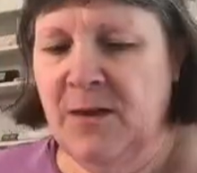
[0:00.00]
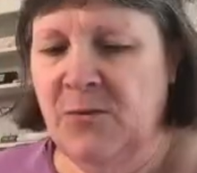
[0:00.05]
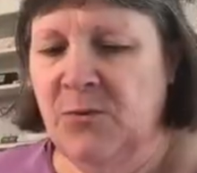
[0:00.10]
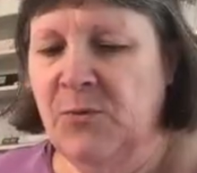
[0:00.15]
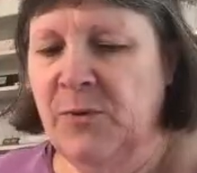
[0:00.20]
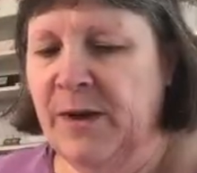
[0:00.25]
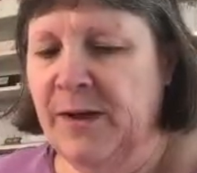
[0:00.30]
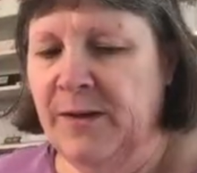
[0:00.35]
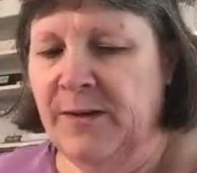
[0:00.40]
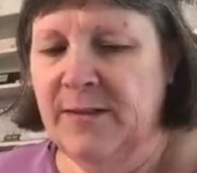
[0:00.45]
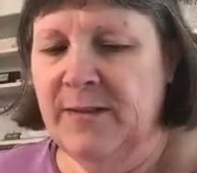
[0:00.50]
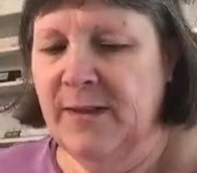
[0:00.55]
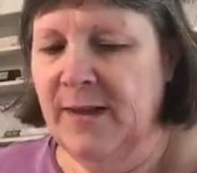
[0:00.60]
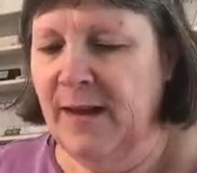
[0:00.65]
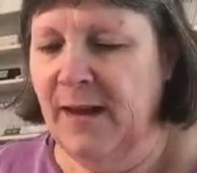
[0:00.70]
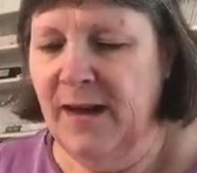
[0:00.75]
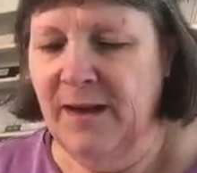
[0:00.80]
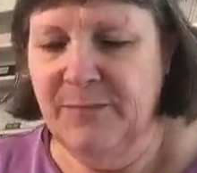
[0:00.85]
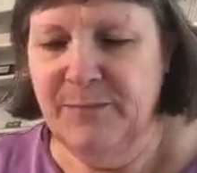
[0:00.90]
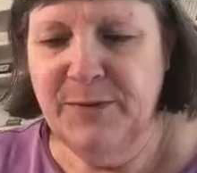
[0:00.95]
Well,
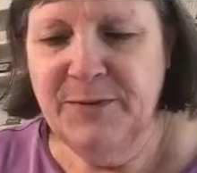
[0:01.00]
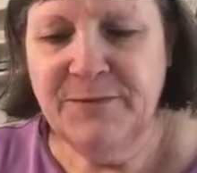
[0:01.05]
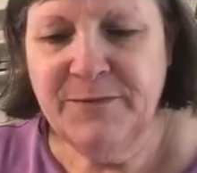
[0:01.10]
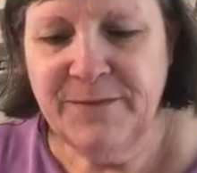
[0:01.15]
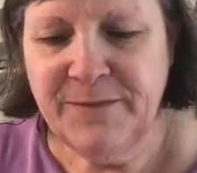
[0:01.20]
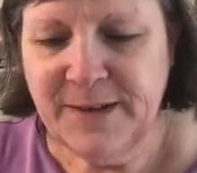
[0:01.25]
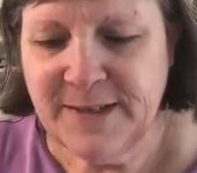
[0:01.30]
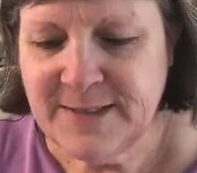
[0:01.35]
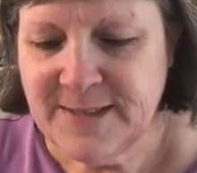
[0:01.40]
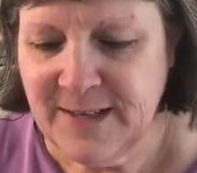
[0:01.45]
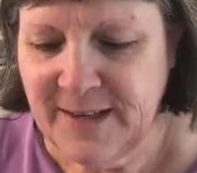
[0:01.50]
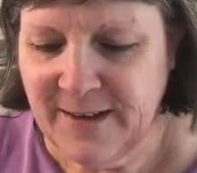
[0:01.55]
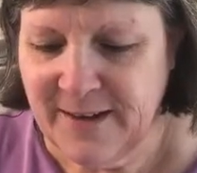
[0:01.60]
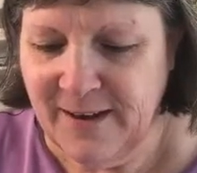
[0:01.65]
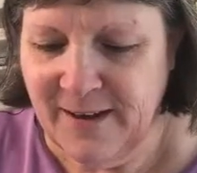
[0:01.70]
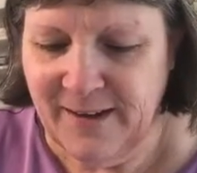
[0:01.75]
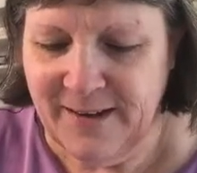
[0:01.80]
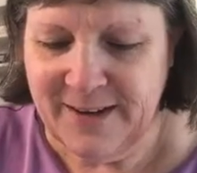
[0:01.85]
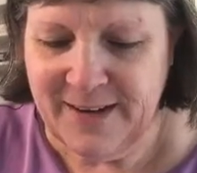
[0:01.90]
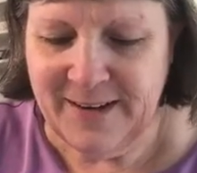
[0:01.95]
I've been fussy
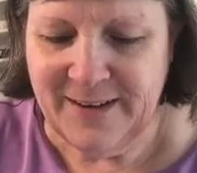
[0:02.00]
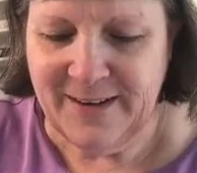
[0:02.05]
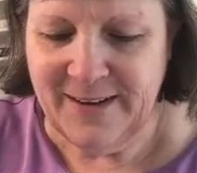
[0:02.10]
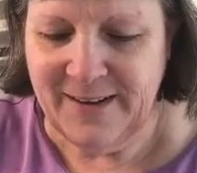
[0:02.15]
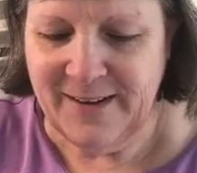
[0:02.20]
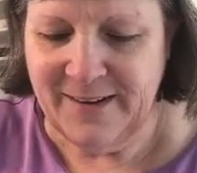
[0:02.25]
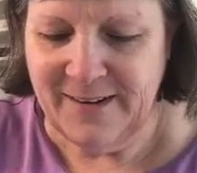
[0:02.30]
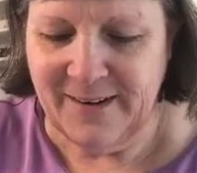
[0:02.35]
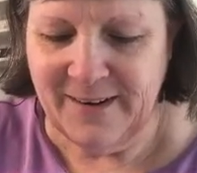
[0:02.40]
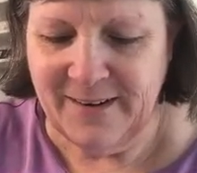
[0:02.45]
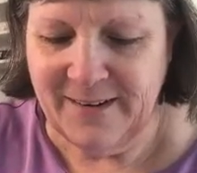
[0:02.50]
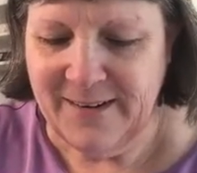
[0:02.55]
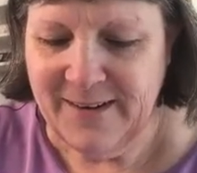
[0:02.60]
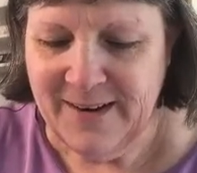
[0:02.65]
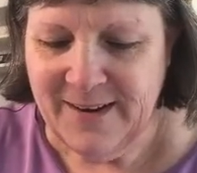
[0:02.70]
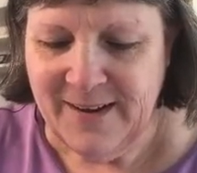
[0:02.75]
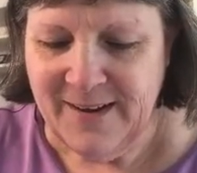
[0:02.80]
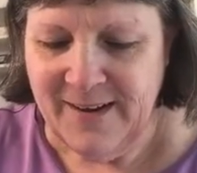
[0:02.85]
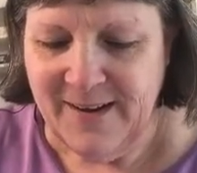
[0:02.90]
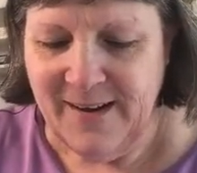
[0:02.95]
cutting here.
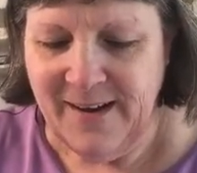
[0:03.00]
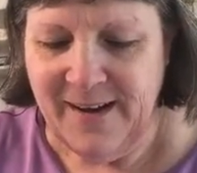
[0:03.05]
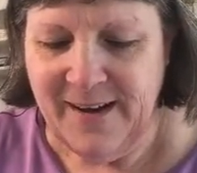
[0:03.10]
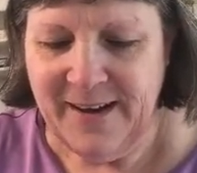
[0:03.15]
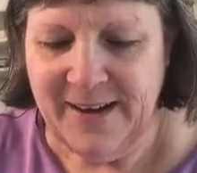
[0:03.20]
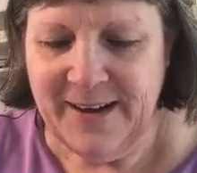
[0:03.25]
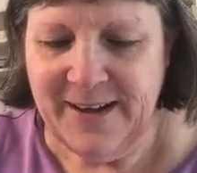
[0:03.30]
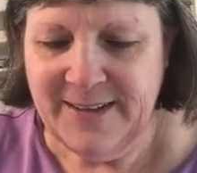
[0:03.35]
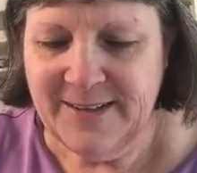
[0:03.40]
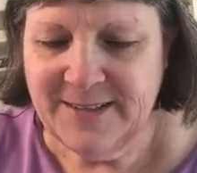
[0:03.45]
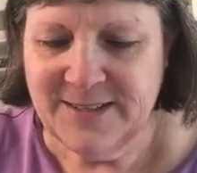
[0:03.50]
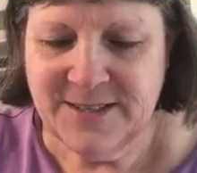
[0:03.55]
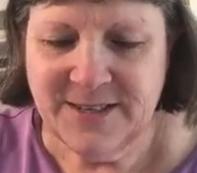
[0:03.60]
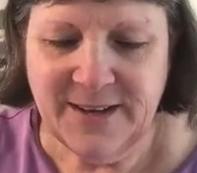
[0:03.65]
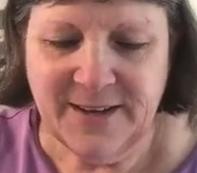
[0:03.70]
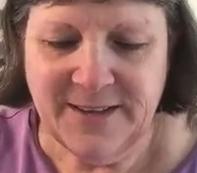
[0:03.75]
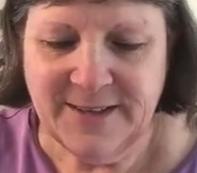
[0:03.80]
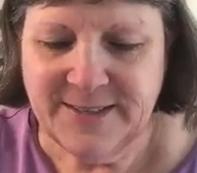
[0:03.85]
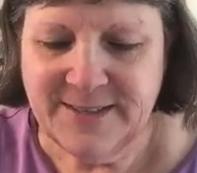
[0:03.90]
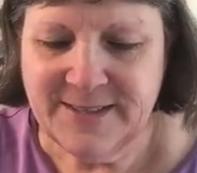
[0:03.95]
I
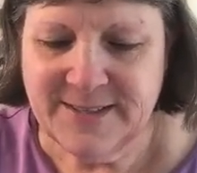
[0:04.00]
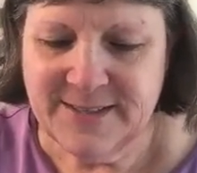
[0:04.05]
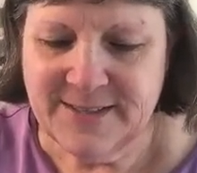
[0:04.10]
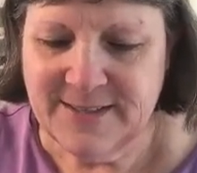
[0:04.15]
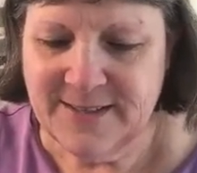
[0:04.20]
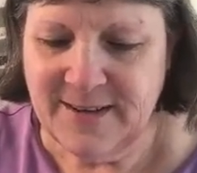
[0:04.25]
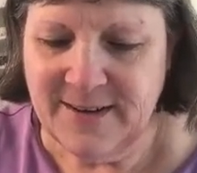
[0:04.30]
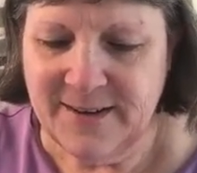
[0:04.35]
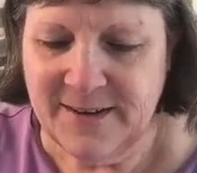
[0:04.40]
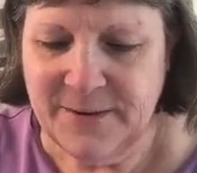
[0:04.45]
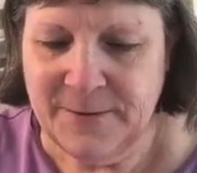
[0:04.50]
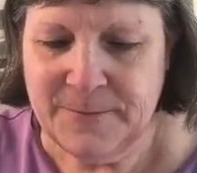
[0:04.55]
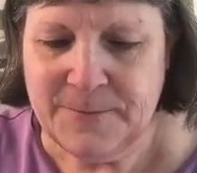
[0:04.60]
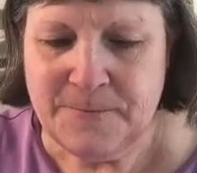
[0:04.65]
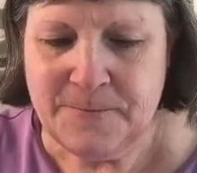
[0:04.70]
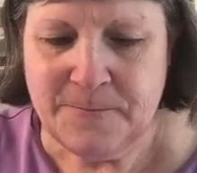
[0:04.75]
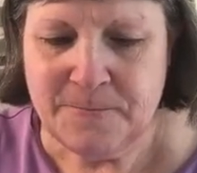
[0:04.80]
just, I